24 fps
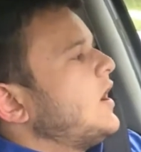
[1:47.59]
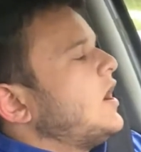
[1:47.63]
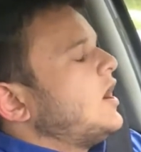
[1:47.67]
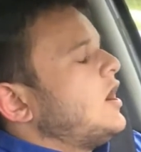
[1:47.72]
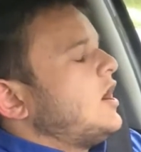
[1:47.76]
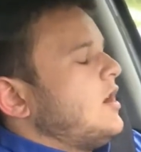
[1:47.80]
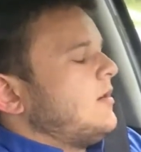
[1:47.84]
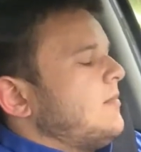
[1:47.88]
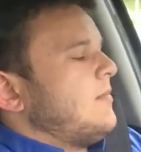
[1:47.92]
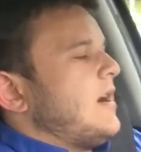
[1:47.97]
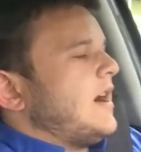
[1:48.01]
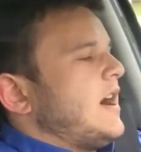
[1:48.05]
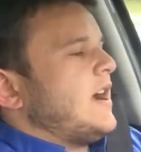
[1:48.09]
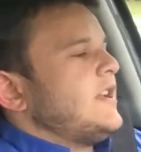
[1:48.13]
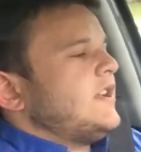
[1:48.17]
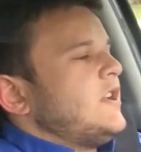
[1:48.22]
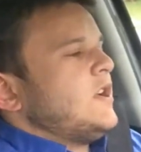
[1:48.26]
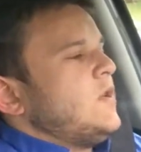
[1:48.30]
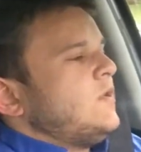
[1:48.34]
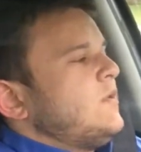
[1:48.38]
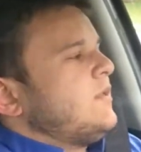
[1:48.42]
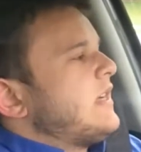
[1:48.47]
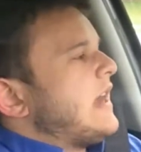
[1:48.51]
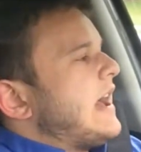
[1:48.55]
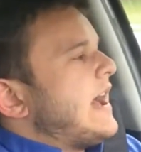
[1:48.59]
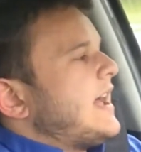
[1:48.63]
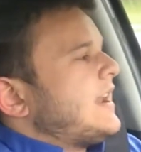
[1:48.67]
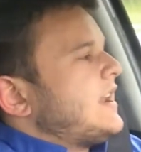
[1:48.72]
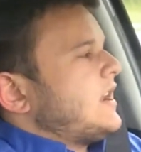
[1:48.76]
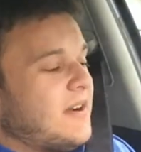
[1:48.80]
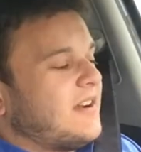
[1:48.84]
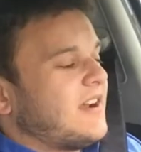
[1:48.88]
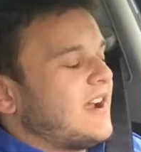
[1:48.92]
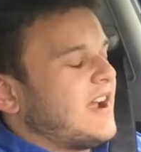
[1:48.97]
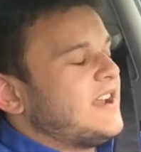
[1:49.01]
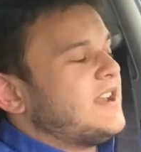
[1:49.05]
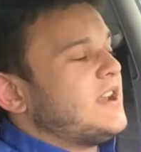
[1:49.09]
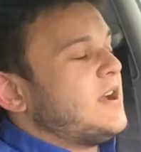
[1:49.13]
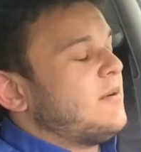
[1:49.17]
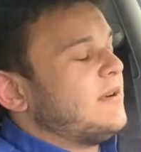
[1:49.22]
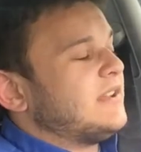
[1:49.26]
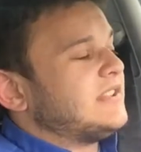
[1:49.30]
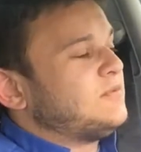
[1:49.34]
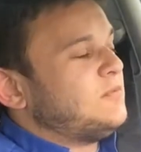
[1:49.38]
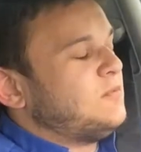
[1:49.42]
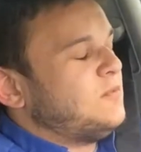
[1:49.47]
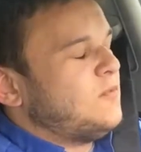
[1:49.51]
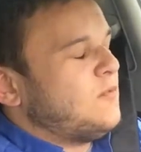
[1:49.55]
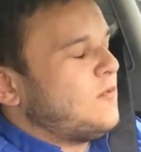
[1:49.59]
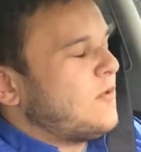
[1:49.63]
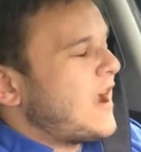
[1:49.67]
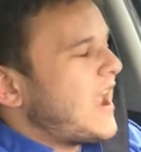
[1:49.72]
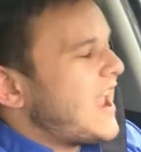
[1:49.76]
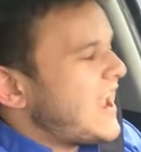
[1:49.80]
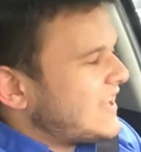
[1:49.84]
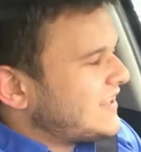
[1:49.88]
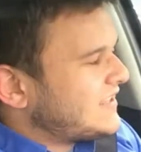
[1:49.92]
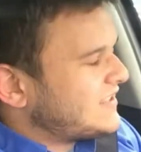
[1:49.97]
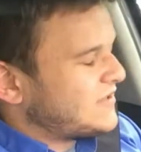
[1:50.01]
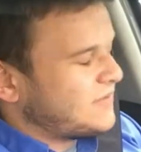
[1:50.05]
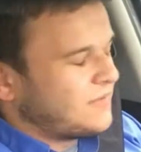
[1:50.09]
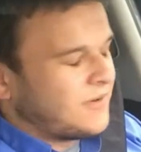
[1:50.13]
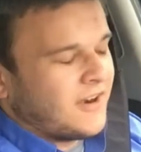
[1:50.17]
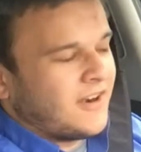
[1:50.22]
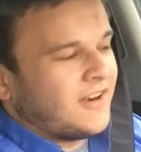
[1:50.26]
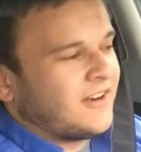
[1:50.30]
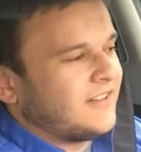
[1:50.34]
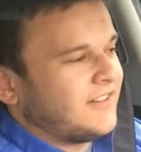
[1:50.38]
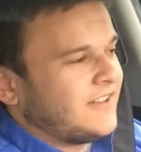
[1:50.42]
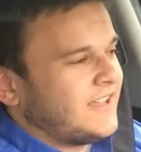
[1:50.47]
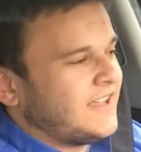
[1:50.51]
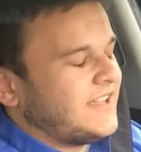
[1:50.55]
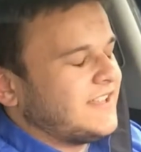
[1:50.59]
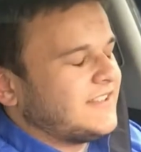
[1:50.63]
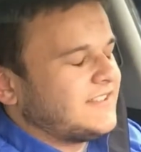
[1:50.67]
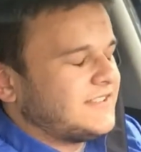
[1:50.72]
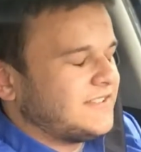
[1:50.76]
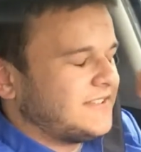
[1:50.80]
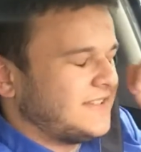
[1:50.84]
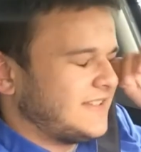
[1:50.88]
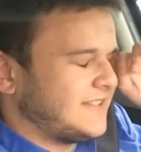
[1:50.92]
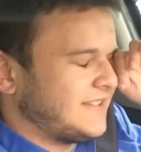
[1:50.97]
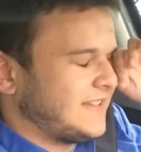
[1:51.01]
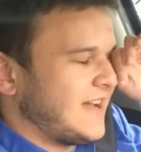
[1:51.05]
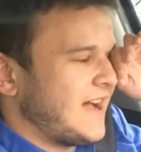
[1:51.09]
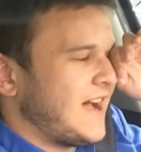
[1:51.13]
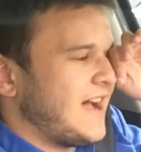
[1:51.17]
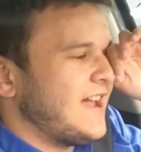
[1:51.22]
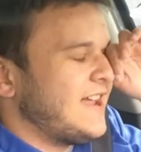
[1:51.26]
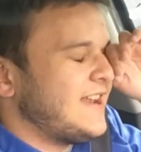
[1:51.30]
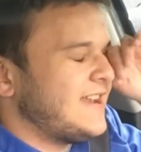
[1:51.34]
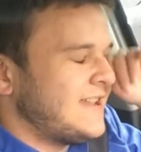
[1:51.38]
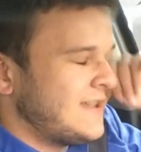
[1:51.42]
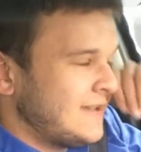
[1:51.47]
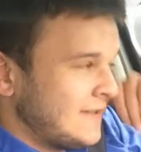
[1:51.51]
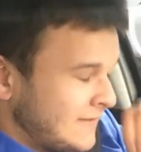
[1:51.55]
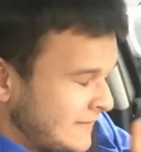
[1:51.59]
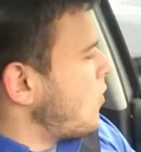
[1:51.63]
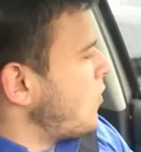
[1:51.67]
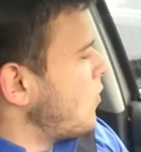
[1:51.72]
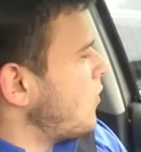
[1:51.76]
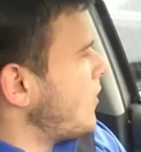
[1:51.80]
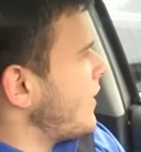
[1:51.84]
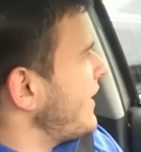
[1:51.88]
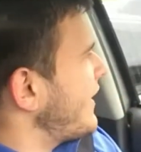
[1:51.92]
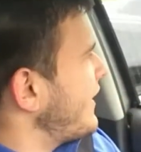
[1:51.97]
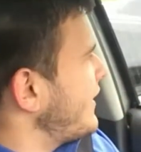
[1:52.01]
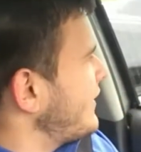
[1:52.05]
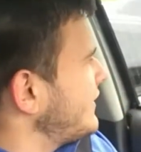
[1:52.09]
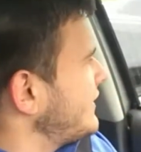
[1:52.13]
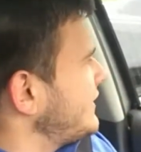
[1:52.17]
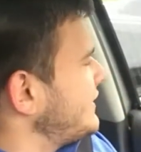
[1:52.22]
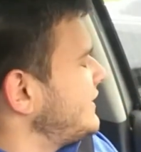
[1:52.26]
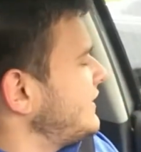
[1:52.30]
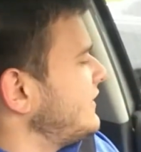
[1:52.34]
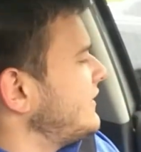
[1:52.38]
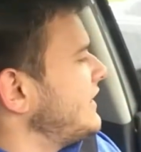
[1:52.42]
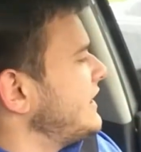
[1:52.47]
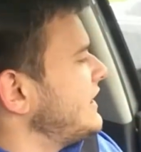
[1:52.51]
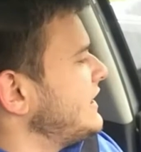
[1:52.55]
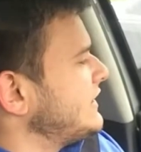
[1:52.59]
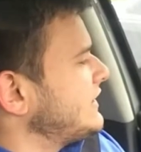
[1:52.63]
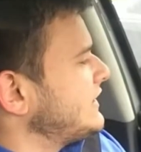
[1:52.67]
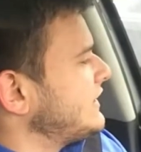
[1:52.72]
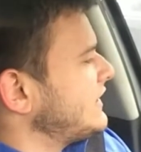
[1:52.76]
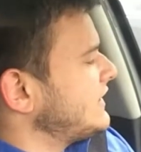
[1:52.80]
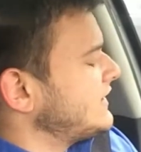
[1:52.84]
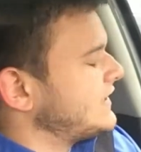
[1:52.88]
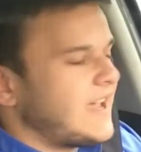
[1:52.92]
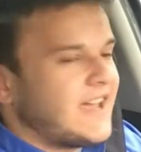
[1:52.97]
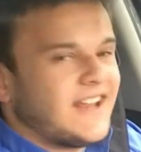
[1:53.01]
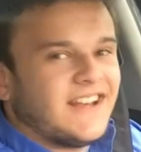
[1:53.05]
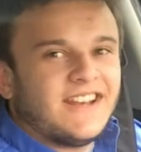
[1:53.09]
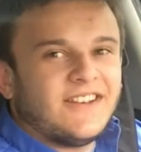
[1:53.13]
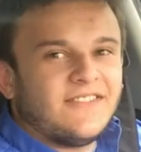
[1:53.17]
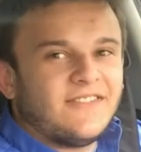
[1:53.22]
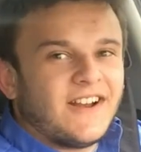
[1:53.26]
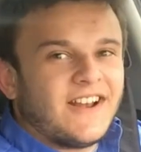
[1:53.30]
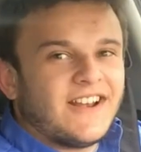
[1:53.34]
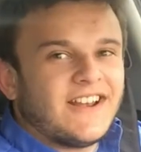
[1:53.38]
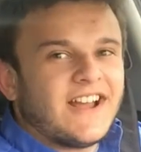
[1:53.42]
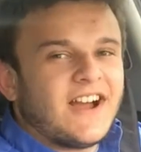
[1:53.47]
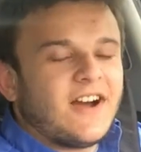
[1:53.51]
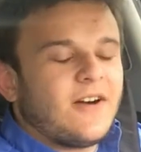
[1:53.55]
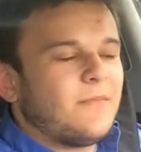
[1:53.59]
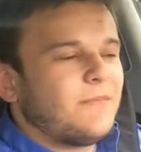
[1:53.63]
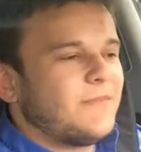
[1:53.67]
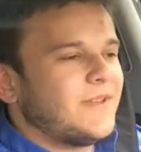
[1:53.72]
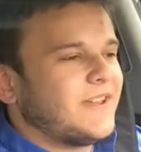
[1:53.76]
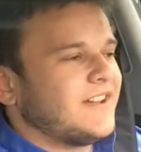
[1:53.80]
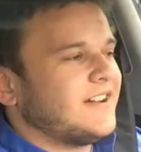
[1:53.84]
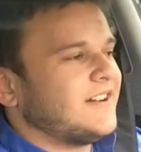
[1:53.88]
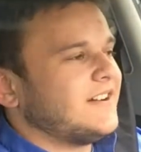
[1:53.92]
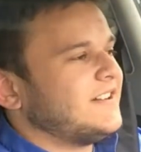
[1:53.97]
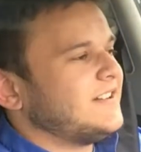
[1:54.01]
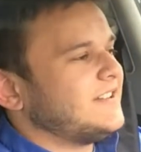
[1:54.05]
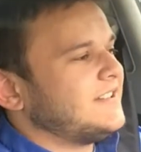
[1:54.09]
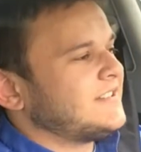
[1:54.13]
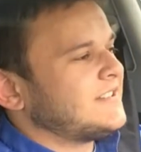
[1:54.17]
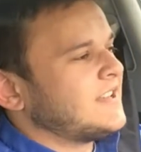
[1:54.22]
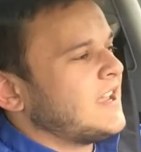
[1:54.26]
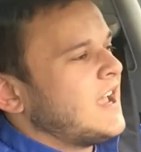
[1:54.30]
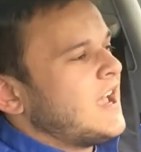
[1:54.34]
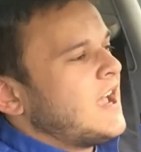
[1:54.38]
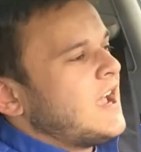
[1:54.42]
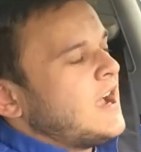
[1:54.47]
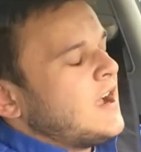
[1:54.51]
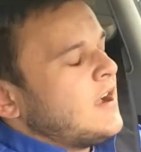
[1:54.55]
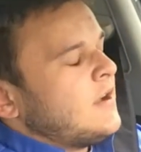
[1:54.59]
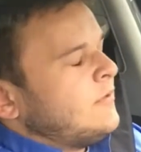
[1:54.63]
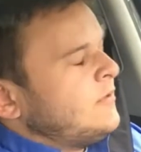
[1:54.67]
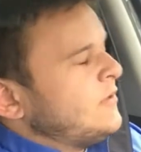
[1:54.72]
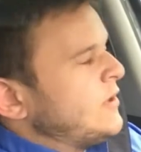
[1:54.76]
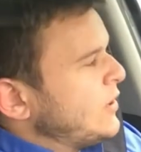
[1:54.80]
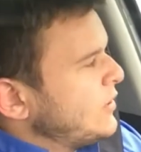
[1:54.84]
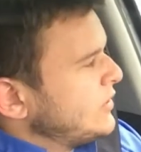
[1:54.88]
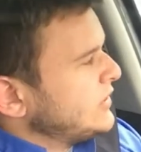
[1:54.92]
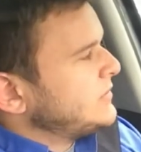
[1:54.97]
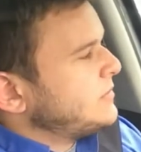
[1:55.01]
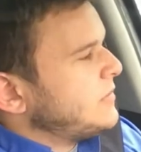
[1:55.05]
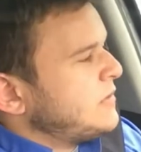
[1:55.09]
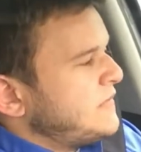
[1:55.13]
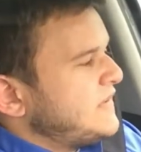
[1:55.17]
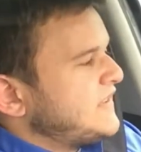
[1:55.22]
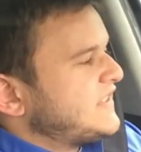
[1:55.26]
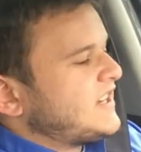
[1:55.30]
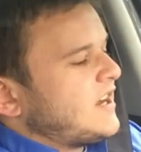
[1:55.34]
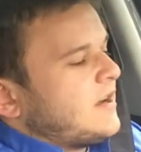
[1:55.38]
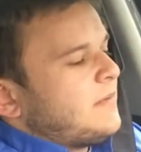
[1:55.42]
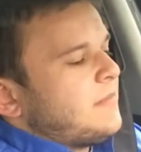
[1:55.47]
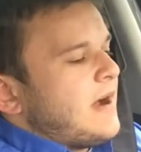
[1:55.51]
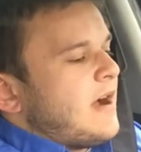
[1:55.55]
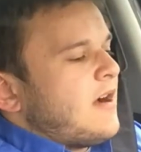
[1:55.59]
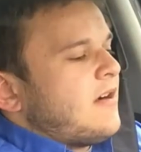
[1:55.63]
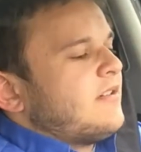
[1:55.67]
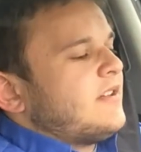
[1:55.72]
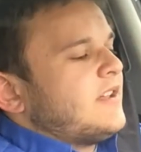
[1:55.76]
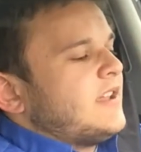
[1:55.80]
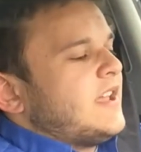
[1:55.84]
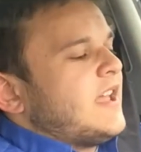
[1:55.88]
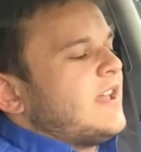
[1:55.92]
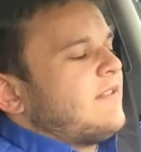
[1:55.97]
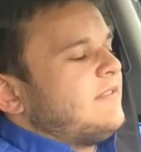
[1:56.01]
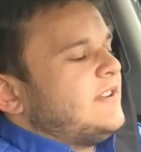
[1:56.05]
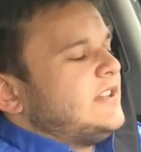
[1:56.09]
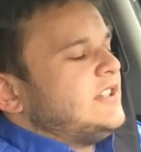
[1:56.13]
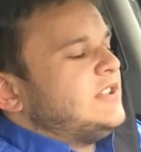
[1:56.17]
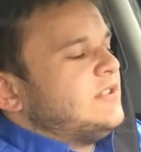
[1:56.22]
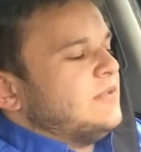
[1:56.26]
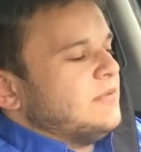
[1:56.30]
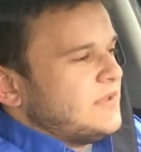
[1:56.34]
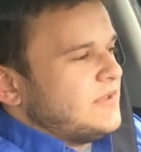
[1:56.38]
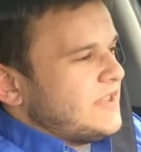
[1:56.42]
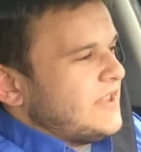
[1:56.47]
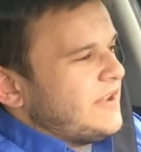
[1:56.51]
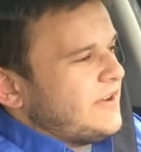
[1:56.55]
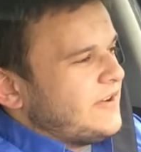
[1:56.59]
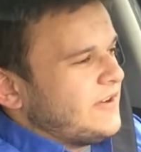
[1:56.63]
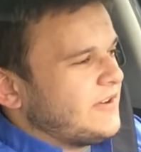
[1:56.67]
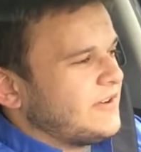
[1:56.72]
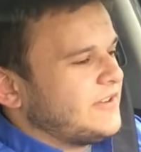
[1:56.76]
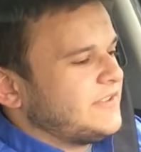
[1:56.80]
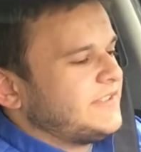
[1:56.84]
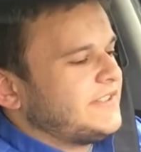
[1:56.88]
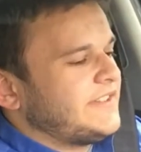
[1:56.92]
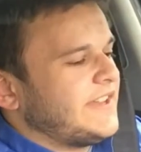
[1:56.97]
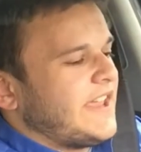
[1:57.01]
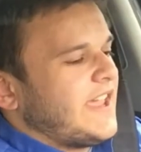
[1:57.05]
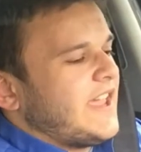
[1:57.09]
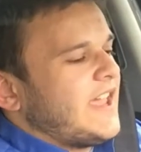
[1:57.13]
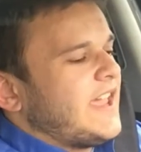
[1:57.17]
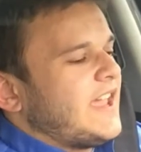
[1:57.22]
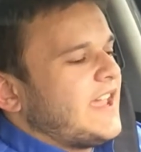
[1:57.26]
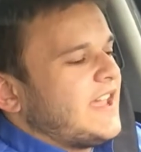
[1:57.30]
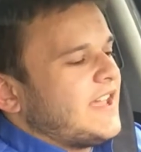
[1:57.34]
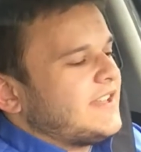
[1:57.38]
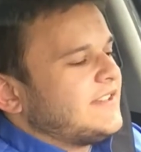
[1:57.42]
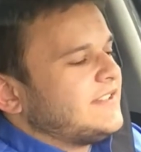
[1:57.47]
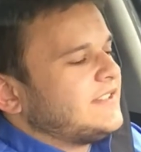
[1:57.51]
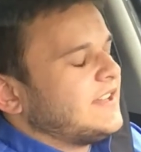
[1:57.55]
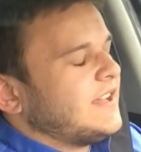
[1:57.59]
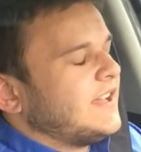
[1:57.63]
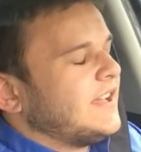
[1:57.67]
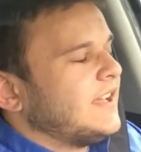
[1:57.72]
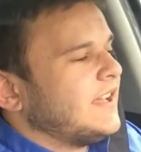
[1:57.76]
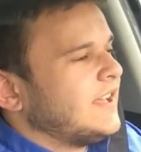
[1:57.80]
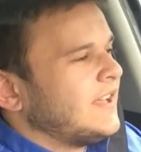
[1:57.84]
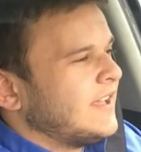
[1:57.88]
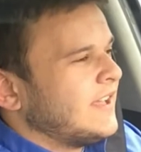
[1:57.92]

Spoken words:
I know it's way too early to decide where the series is headed right now because those movies come out every 2 years, and